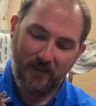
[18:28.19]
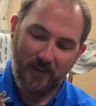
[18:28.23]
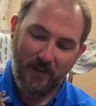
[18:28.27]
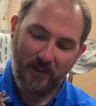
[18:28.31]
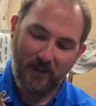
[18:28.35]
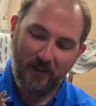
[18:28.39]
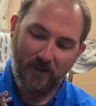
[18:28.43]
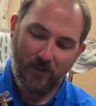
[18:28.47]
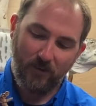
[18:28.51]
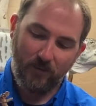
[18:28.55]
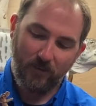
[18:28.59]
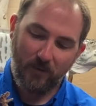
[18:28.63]
You
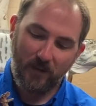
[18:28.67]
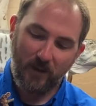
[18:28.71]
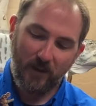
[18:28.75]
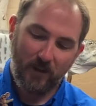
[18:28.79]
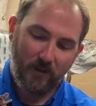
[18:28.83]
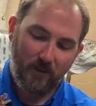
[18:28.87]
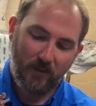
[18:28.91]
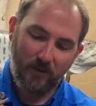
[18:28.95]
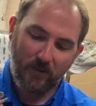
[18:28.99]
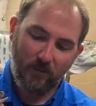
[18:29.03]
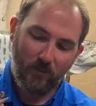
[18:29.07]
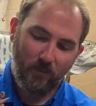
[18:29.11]
know,
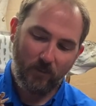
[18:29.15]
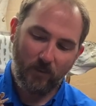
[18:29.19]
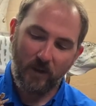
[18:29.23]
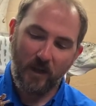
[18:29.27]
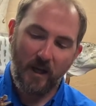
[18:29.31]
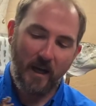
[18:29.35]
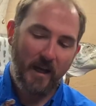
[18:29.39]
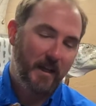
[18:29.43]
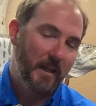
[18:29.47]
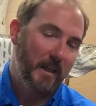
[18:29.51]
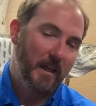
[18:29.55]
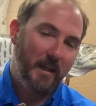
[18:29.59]
we're
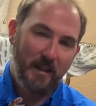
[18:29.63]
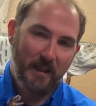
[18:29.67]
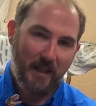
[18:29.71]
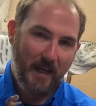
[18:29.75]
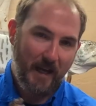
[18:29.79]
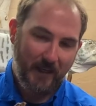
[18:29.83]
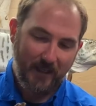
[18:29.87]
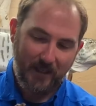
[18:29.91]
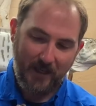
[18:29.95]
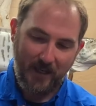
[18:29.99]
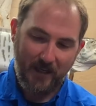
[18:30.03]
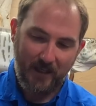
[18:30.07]
not getting
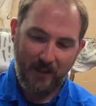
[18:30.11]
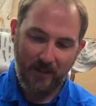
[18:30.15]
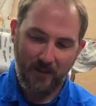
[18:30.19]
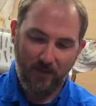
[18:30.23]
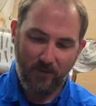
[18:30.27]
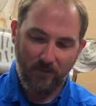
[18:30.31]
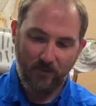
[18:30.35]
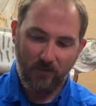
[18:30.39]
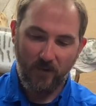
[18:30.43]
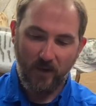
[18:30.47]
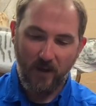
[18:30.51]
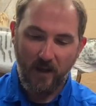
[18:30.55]
that kind
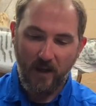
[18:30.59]
of